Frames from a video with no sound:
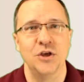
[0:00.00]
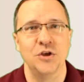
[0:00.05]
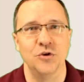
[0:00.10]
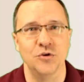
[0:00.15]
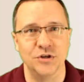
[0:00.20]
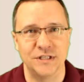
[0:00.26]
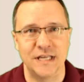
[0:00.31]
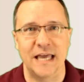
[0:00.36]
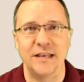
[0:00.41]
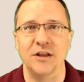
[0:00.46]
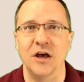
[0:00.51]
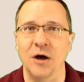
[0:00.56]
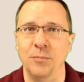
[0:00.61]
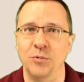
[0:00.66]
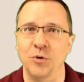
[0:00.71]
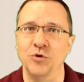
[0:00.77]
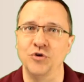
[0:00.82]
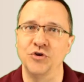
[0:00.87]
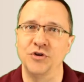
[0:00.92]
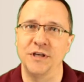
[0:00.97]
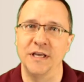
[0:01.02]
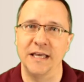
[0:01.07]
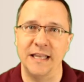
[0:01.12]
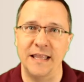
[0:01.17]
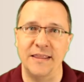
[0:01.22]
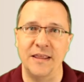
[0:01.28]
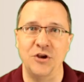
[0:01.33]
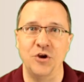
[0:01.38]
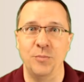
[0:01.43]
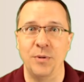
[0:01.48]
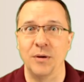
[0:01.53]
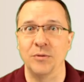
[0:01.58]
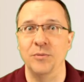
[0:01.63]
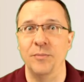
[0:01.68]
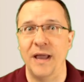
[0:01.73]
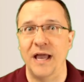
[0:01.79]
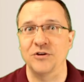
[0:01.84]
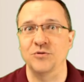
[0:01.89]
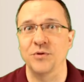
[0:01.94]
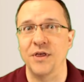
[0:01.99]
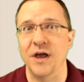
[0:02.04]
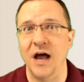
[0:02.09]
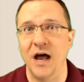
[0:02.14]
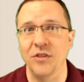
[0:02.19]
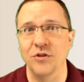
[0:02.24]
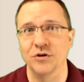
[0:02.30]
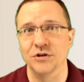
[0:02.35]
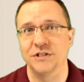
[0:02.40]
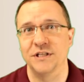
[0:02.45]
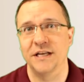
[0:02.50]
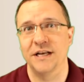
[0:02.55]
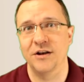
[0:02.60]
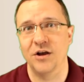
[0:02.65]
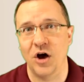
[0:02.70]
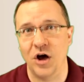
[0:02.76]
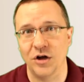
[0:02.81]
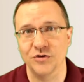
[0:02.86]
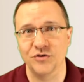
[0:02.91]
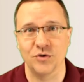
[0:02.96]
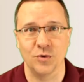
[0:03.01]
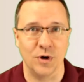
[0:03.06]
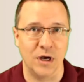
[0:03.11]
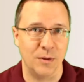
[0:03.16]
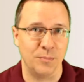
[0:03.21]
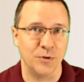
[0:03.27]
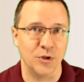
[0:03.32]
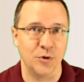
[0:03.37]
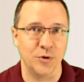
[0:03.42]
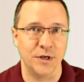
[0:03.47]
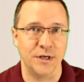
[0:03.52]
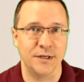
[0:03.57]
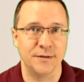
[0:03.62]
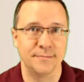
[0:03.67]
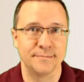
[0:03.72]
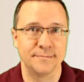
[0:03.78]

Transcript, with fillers: You just had to upload your kit and then you'd be able to match with others that had also uploaded.